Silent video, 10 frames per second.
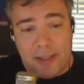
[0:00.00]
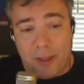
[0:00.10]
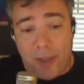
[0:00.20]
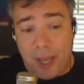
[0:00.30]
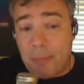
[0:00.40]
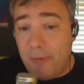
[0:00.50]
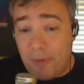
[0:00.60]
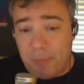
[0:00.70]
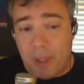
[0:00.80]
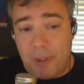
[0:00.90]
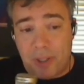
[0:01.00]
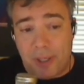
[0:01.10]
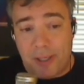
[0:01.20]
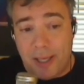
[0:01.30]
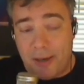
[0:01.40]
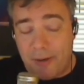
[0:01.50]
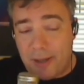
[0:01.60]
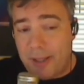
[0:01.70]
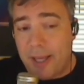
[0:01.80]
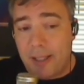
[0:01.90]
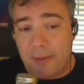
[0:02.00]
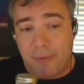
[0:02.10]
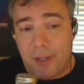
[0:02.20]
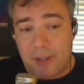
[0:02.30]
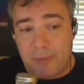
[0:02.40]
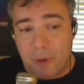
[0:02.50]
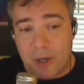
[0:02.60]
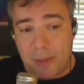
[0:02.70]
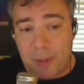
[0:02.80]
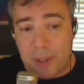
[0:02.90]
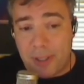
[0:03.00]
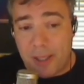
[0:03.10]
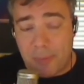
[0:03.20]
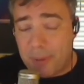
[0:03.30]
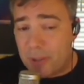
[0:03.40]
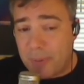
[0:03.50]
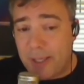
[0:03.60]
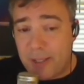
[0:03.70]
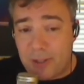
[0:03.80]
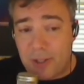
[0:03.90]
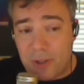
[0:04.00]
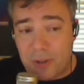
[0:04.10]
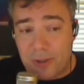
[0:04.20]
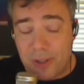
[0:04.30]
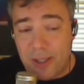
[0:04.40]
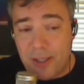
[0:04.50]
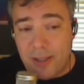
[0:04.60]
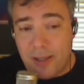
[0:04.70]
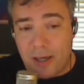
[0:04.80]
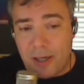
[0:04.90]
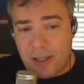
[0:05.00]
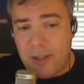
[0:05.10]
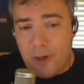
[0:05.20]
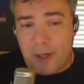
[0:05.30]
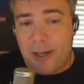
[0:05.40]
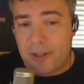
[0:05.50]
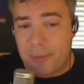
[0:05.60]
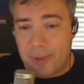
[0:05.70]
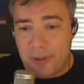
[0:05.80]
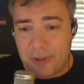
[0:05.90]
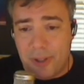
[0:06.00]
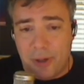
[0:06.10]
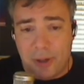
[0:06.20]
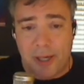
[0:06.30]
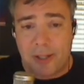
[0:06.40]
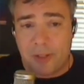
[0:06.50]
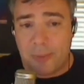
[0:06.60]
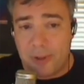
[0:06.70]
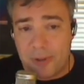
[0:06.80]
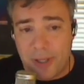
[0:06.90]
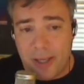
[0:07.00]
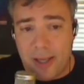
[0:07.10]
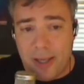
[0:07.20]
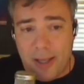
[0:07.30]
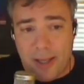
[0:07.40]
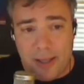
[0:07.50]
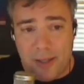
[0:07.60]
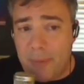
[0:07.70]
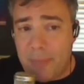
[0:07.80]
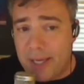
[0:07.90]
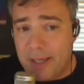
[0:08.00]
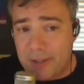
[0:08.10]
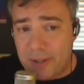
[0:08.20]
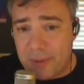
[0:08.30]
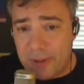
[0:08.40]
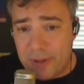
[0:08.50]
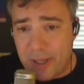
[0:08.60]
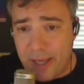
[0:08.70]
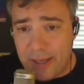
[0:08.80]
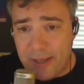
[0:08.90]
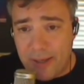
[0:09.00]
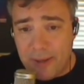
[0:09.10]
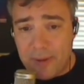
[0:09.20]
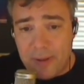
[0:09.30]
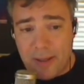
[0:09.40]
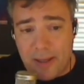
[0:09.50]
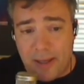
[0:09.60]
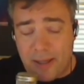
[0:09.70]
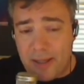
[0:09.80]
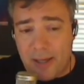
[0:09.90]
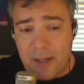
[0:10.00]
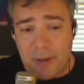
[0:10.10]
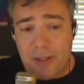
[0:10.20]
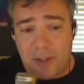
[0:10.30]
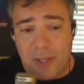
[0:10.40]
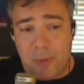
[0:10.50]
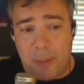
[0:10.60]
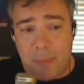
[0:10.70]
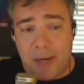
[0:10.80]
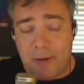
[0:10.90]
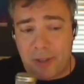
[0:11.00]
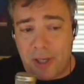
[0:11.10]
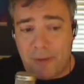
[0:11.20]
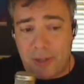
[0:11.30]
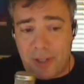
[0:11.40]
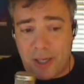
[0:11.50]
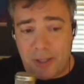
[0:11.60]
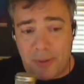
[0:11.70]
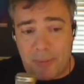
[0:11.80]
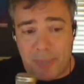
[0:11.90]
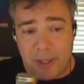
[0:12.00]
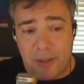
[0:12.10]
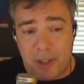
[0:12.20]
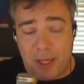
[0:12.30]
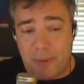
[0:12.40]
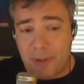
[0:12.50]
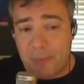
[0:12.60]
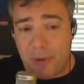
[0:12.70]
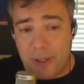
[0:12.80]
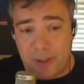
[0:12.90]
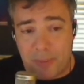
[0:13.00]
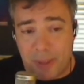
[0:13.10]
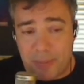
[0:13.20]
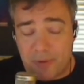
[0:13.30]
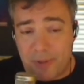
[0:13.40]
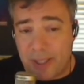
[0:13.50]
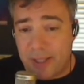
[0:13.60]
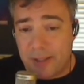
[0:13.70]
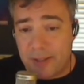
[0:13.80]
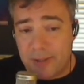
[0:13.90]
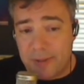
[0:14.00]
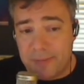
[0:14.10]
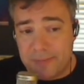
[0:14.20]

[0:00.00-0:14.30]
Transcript: to thank me for publishing that and to thank them for the work I'm doing to help explain these issues are your customers, your customers, not my customers. And uh, I don't understand why Microsoft is not doing a better job of supporting those people. It's ridiculous.